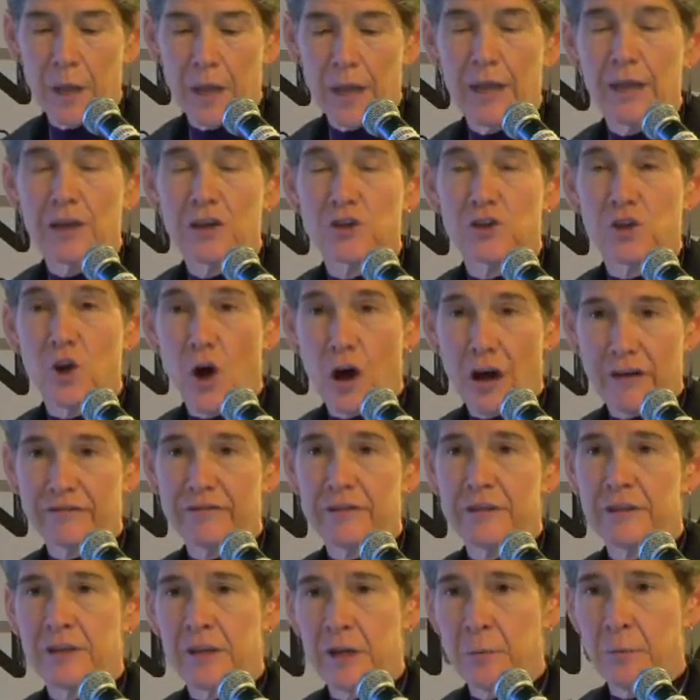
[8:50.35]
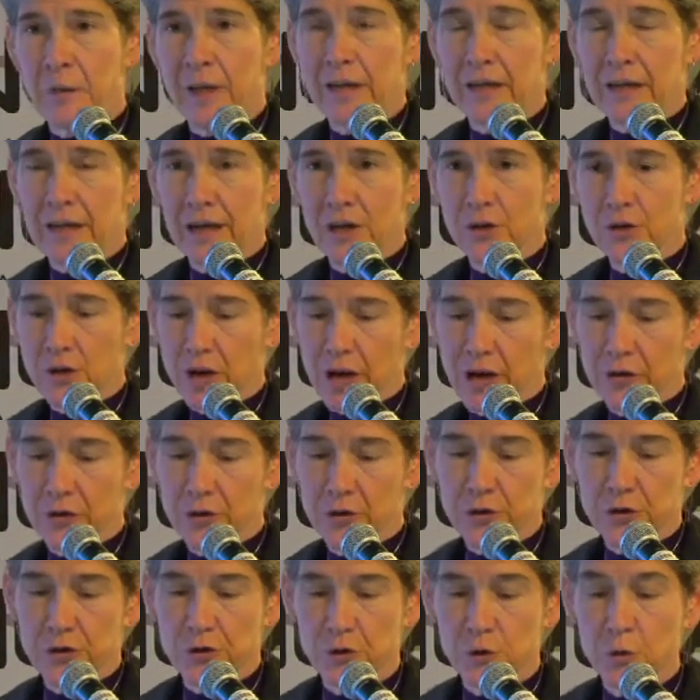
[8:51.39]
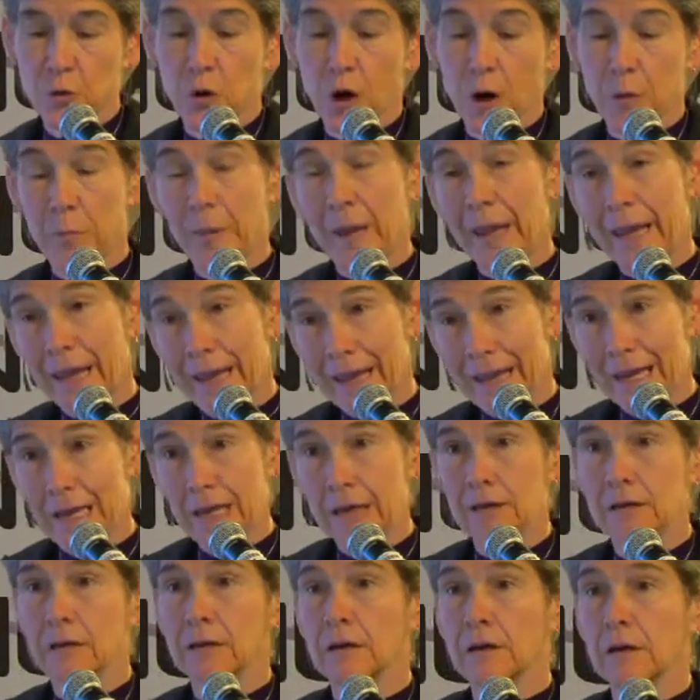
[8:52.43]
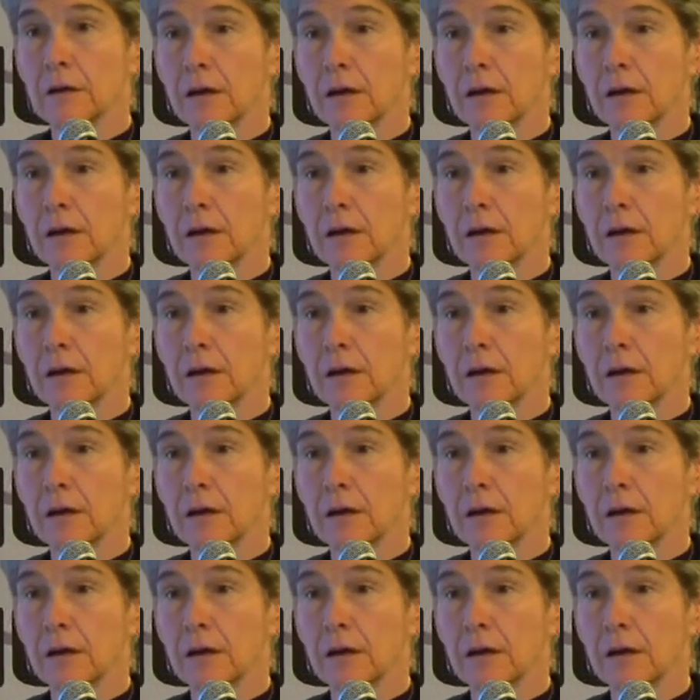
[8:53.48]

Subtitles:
It is often done by contractors who are paid,